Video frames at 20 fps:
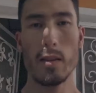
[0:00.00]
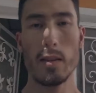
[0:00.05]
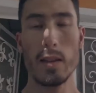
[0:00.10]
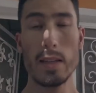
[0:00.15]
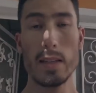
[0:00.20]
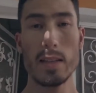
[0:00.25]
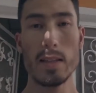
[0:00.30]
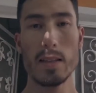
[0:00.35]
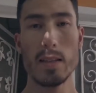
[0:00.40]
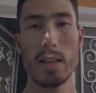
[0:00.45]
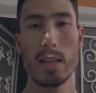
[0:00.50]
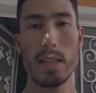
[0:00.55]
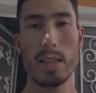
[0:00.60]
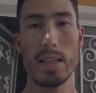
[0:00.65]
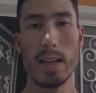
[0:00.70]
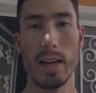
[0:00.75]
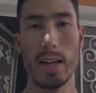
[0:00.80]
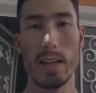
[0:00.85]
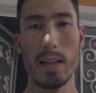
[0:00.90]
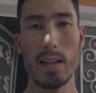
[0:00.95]
This is the
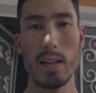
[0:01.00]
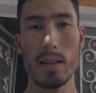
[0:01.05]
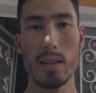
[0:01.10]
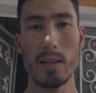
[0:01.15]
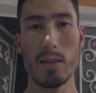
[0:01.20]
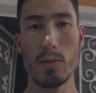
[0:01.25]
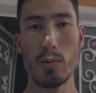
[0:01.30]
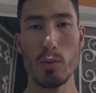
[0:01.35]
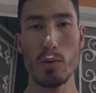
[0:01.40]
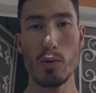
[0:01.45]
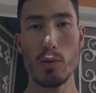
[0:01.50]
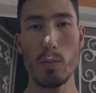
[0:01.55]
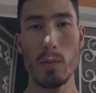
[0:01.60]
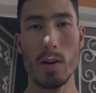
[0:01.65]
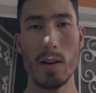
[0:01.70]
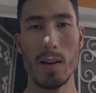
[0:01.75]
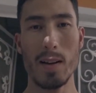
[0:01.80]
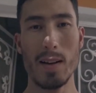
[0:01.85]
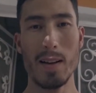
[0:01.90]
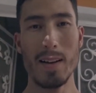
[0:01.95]
tiniest room
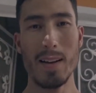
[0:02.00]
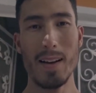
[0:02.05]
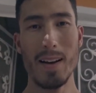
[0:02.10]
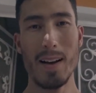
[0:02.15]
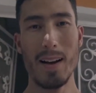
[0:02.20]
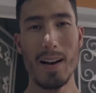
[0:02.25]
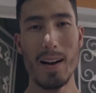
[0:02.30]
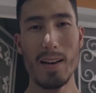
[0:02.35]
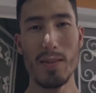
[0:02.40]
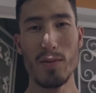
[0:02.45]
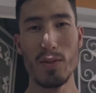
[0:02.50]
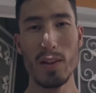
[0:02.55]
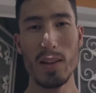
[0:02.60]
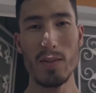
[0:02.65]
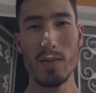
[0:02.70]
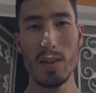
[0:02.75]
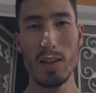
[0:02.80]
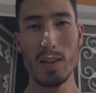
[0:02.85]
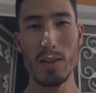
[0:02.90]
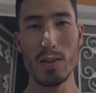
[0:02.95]
I've
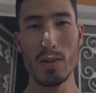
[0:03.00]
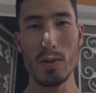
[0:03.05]
lived in